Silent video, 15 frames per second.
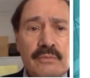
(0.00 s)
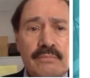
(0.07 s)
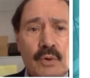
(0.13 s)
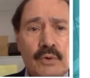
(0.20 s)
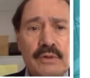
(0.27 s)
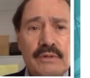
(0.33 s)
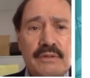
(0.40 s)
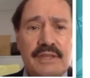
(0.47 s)

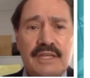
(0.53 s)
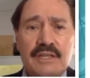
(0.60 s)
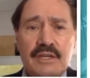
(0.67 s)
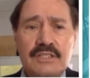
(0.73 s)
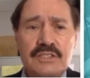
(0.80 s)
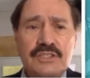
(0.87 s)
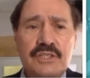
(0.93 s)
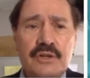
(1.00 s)
important thing to
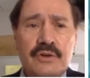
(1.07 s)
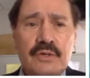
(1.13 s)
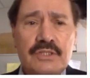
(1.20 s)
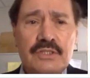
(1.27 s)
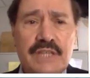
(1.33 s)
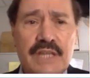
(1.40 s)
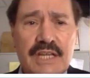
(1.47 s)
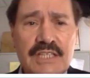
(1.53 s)
consider is
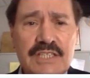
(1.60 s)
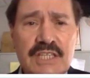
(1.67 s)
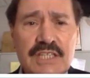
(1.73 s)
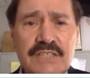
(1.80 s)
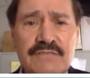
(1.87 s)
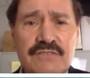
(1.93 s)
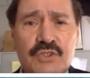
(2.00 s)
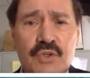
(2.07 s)
that
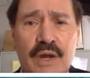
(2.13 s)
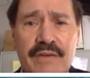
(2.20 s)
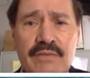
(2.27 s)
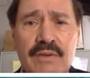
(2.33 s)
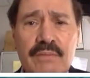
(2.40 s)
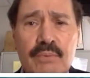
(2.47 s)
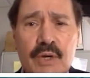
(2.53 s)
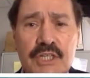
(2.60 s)
excessive
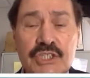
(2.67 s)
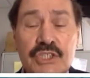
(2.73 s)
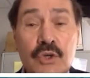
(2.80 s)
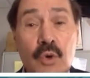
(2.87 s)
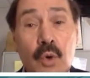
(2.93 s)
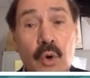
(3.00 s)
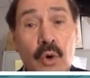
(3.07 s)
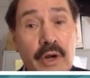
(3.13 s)
driving pressure
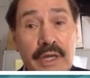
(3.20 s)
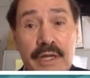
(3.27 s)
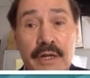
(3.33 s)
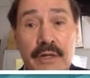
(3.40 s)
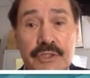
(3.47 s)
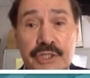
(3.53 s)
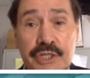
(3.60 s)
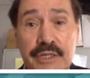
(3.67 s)
or
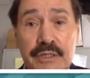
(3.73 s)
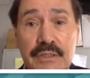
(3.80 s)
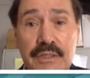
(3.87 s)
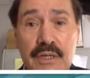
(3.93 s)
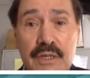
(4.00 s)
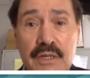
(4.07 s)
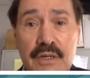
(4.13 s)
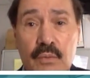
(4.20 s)
energy,
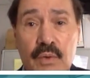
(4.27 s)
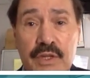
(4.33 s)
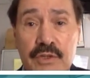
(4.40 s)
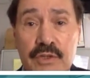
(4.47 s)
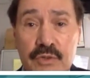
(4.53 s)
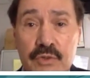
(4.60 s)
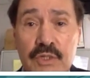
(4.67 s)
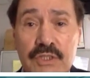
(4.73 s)
when you
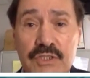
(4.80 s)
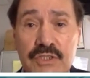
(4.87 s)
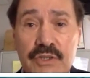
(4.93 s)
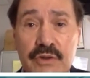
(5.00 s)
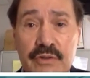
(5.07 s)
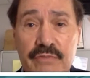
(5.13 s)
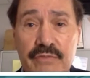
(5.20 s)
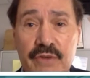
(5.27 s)
do
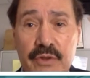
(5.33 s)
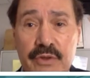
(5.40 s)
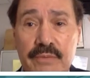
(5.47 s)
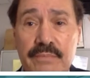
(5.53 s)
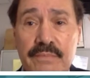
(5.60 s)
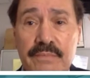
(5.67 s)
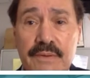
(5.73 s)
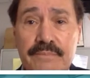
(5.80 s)
consider the
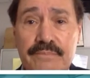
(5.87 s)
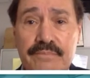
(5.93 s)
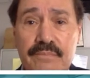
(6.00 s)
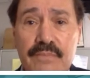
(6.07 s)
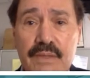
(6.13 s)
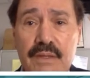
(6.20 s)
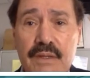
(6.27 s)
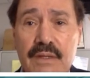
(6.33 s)
volume
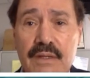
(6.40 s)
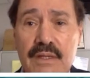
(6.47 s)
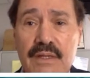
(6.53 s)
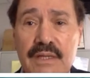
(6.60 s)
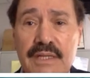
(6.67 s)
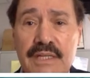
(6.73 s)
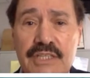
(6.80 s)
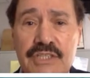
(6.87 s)

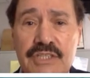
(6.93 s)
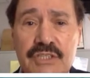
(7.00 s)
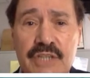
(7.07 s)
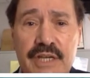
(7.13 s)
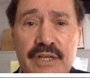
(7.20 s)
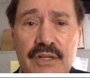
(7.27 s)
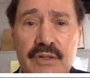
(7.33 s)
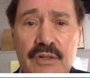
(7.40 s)
in each
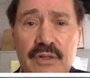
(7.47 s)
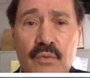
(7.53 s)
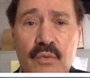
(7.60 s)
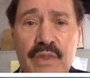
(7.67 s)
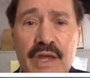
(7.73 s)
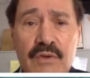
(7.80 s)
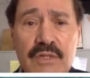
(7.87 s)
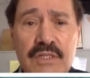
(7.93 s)
cycle,
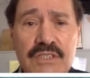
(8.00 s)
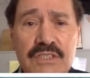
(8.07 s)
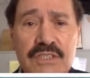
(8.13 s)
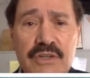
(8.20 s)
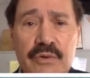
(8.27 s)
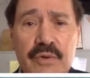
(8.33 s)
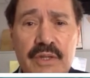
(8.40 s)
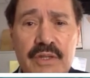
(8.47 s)
without
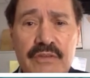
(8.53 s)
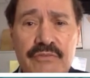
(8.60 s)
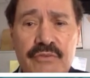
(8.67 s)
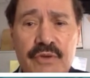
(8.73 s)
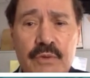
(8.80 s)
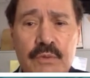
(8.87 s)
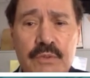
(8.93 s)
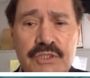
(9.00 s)
considering the
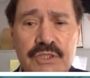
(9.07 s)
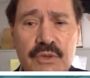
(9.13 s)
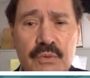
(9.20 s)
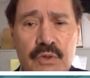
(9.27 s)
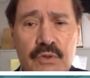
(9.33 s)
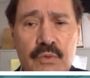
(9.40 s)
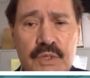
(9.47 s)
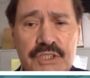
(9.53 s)
frequency
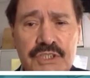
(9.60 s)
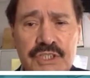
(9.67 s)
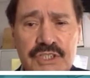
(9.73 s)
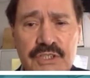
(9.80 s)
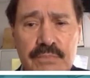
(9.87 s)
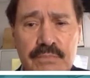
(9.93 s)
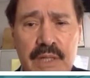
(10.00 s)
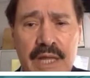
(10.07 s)
with which
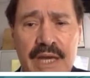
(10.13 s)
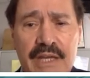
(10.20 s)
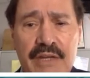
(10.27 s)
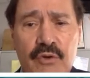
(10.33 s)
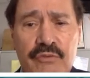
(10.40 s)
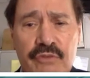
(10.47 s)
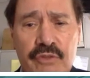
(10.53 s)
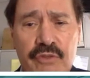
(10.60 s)
it's applied
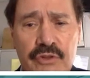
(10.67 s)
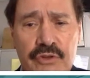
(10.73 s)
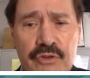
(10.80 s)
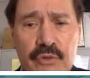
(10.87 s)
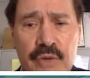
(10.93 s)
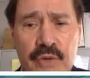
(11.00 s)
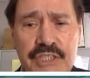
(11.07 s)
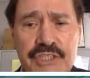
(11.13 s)
or for the
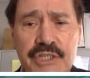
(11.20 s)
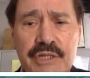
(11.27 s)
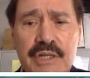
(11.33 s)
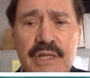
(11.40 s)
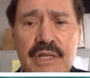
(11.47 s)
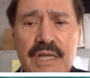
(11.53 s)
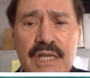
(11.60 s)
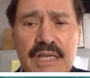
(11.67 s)
duration,
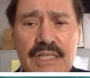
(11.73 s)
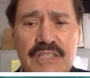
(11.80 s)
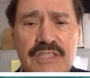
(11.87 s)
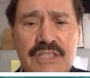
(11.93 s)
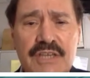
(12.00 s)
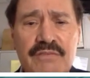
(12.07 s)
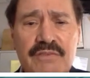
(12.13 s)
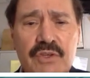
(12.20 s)
is
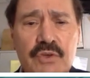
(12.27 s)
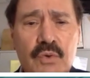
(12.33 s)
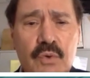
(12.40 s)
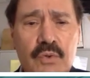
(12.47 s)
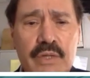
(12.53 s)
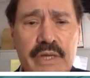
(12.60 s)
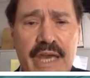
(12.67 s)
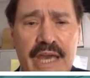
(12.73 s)
giving you
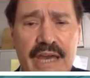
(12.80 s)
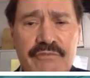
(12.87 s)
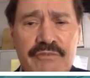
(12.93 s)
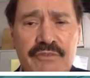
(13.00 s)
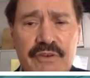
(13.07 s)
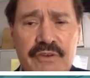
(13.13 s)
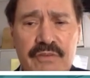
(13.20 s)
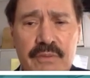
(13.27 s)
only
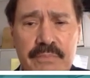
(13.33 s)
half of the